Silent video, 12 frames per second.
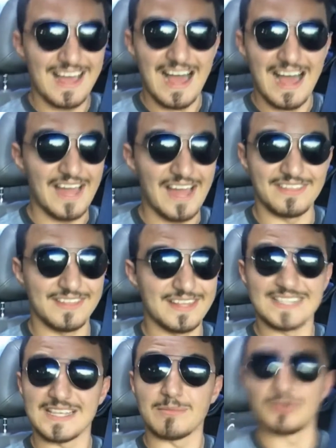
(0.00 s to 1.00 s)
I think
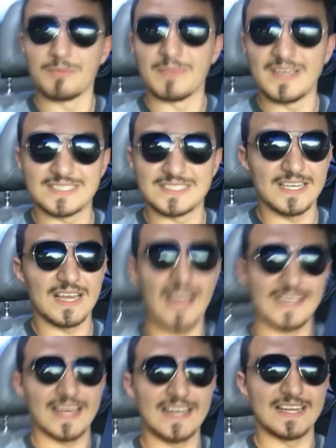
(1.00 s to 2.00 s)
that's absolutely amazing.
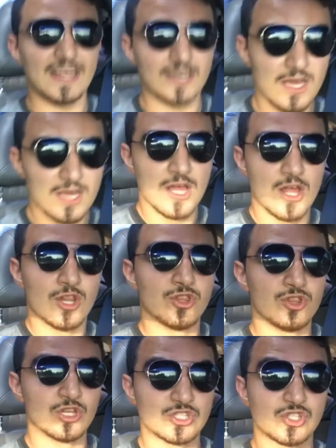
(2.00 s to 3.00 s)
And yet again,
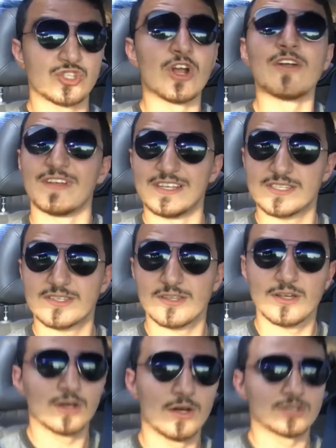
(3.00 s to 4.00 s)
the
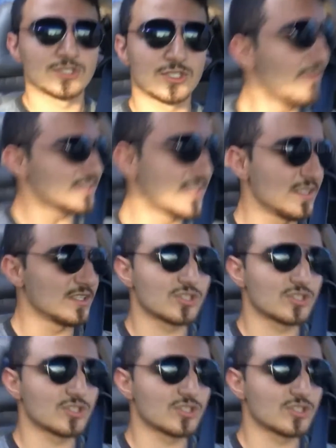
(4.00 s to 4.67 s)
servicing